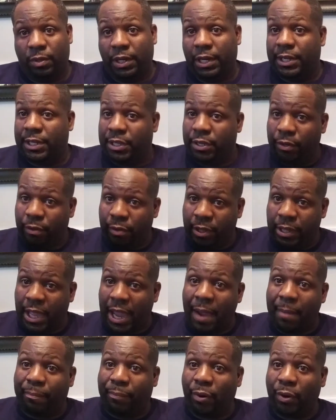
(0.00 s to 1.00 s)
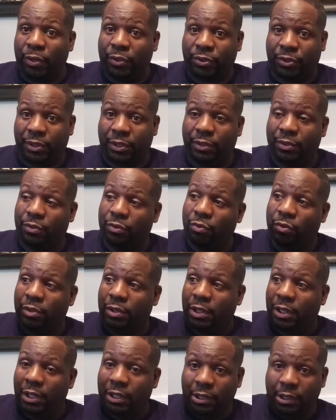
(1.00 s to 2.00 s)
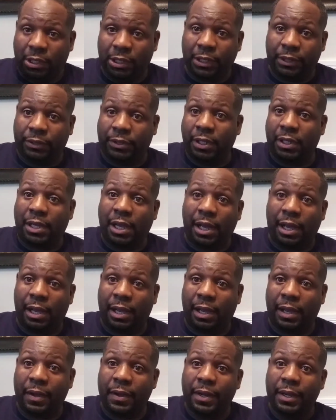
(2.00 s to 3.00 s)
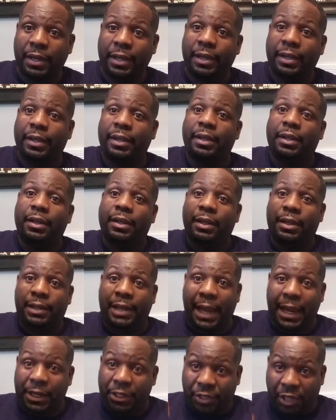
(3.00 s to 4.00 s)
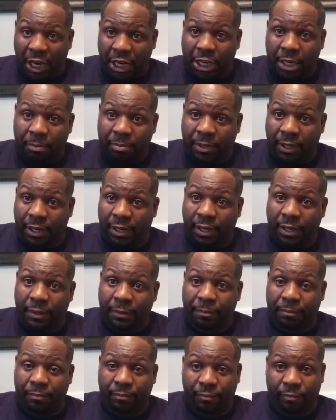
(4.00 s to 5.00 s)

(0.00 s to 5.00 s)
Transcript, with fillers: Until that person yield to God, like Jacob did